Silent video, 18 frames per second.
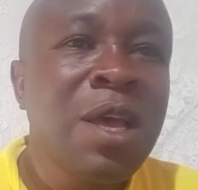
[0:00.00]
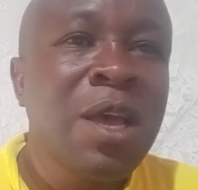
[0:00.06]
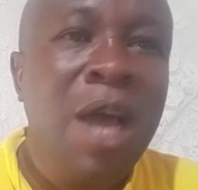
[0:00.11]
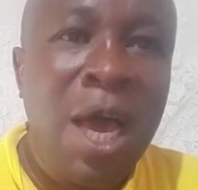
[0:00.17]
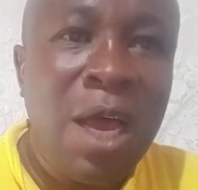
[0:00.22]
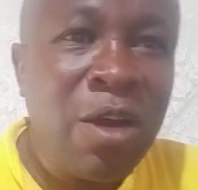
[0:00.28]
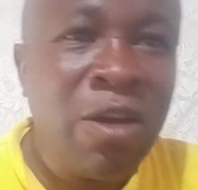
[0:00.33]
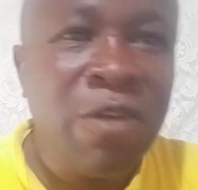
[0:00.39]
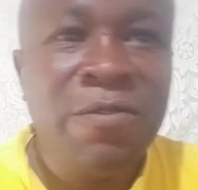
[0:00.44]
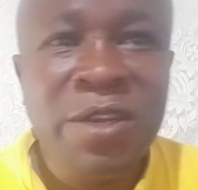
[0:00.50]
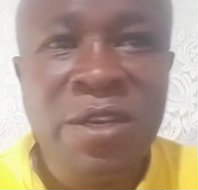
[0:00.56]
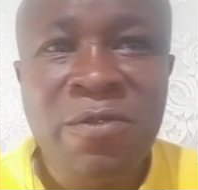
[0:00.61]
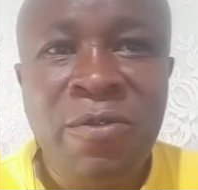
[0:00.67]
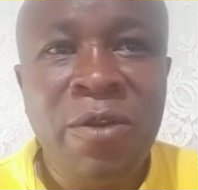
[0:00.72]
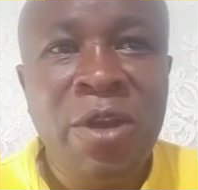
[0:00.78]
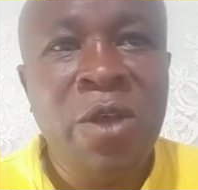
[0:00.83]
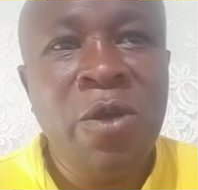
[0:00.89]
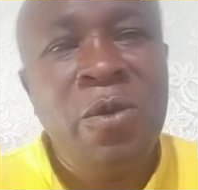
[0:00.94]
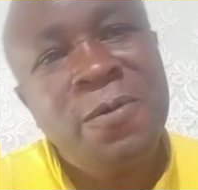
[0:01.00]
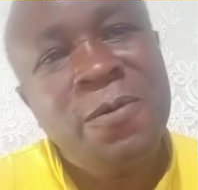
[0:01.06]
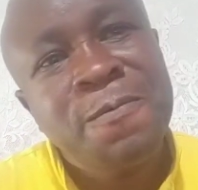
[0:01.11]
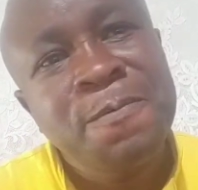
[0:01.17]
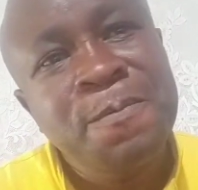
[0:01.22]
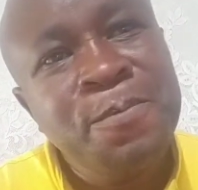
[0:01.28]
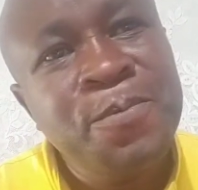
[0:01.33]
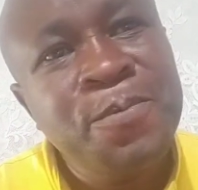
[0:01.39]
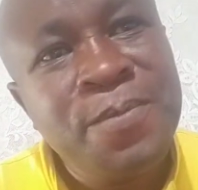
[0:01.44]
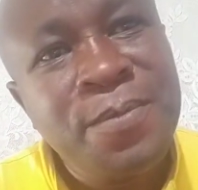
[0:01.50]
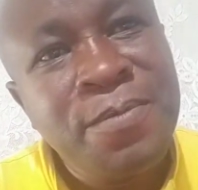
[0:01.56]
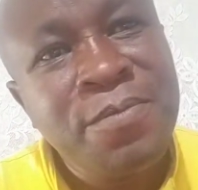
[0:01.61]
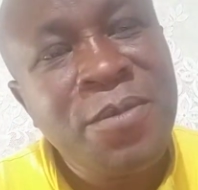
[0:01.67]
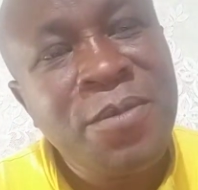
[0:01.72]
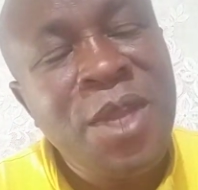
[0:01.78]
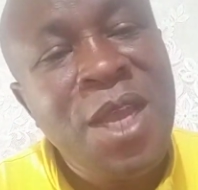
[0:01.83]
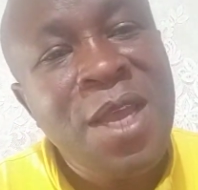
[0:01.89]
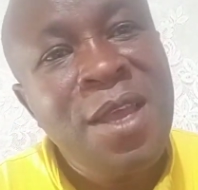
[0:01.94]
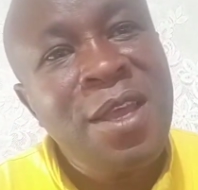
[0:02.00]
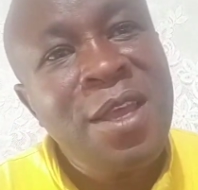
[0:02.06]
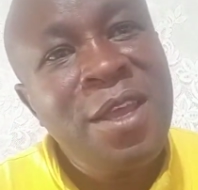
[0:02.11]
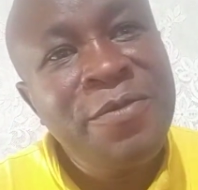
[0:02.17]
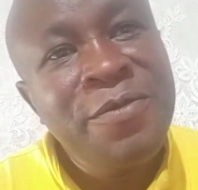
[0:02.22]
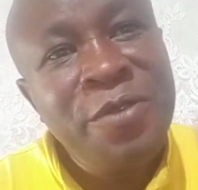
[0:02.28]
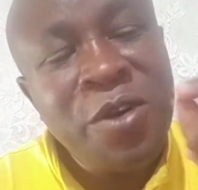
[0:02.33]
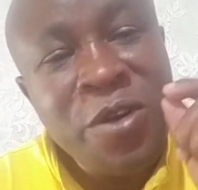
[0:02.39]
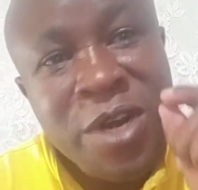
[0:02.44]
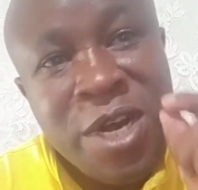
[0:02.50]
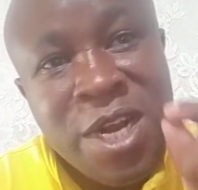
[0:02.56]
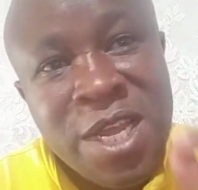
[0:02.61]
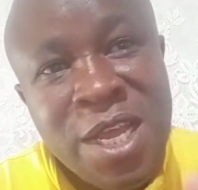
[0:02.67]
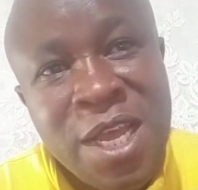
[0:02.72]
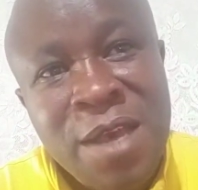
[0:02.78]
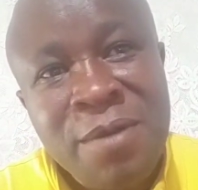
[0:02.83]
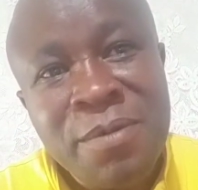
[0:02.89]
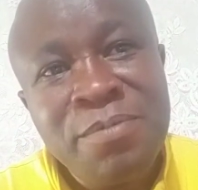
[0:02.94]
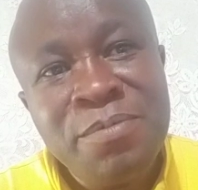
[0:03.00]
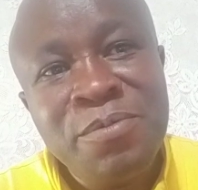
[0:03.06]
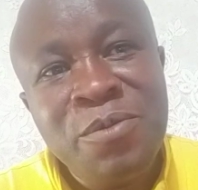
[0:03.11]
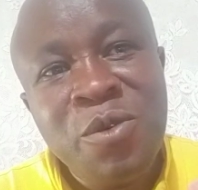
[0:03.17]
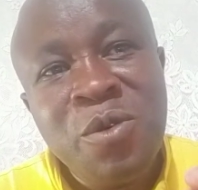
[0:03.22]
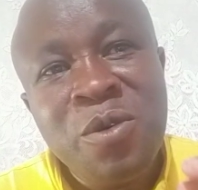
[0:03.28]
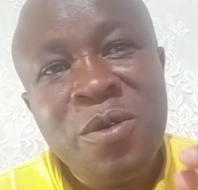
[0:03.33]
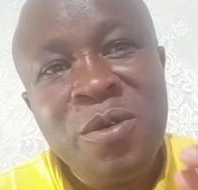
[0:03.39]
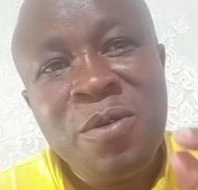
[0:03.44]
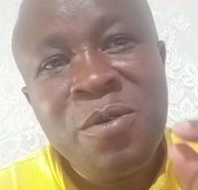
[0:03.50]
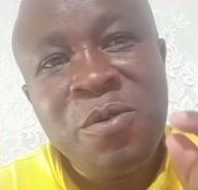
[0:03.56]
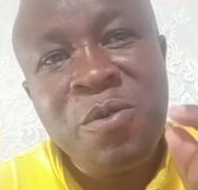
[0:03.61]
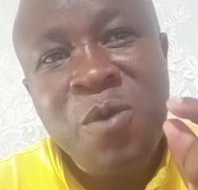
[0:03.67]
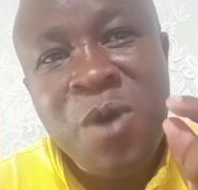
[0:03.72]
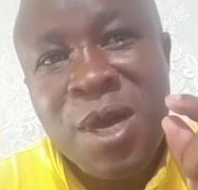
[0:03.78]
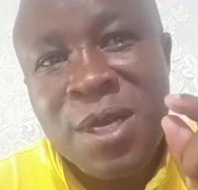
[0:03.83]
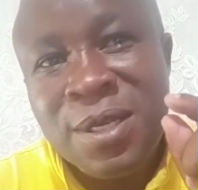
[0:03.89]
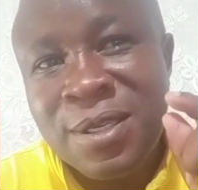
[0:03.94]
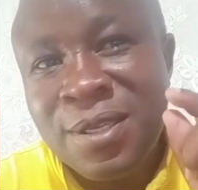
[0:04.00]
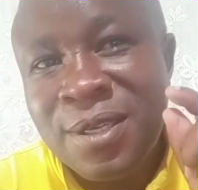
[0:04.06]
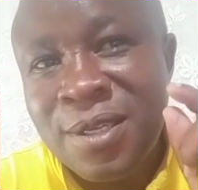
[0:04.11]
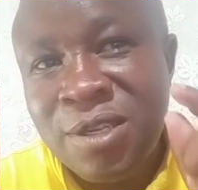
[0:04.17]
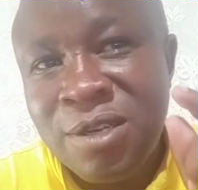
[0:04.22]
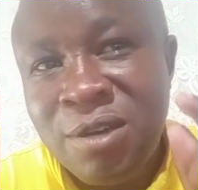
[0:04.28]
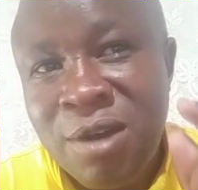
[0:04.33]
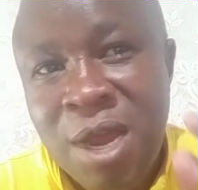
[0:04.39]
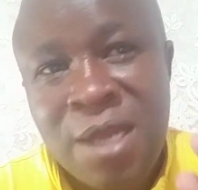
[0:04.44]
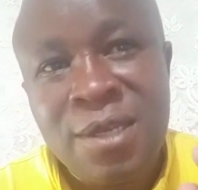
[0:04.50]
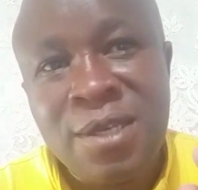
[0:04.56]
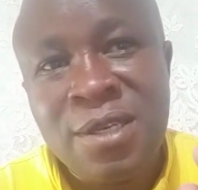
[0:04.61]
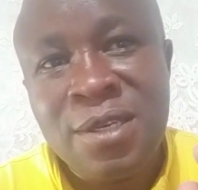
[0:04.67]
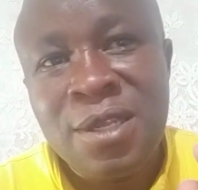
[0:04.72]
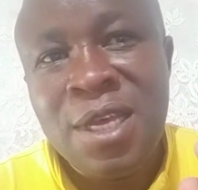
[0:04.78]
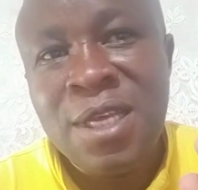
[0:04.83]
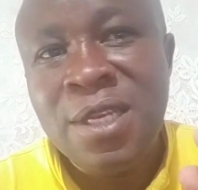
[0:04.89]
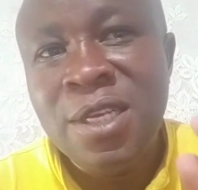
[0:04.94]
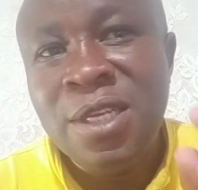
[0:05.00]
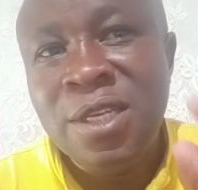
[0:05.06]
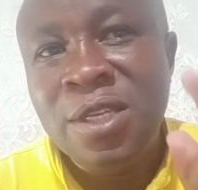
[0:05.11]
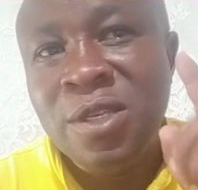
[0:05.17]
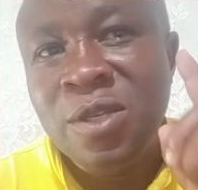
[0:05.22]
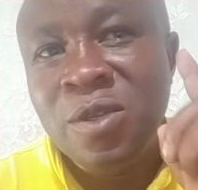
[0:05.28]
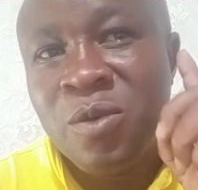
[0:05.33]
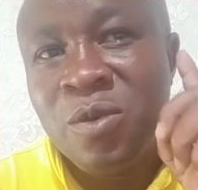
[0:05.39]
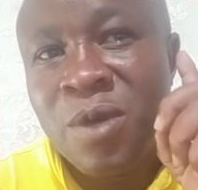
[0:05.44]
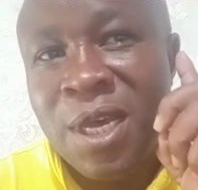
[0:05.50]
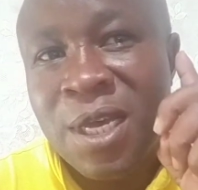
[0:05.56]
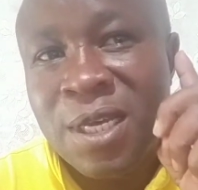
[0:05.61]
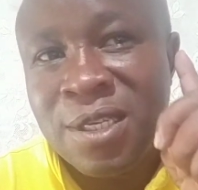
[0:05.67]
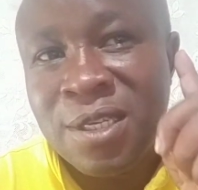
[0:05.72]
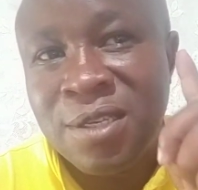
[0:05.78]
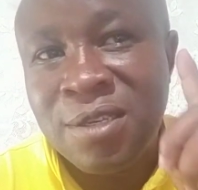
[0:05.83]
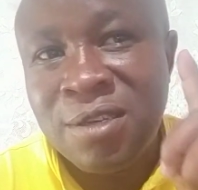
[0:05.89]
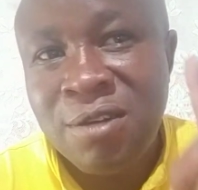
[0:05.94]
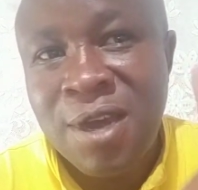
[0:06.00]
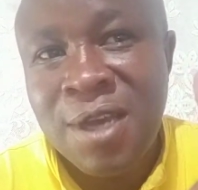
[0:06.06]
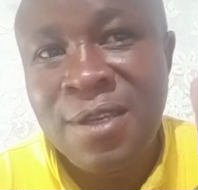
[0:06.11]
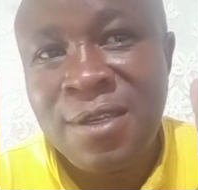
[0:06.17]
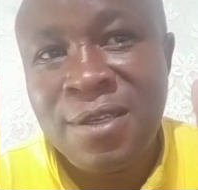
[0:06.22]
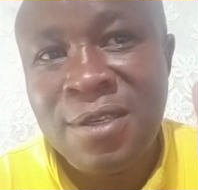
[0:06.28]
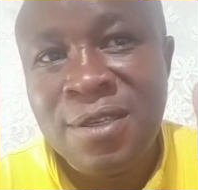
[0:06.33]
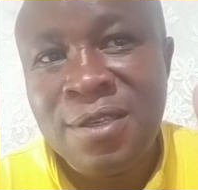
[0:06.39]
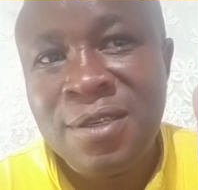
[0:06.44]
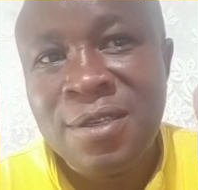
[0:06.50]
A lot of it flew. If ODM wants it right, they need to get it right.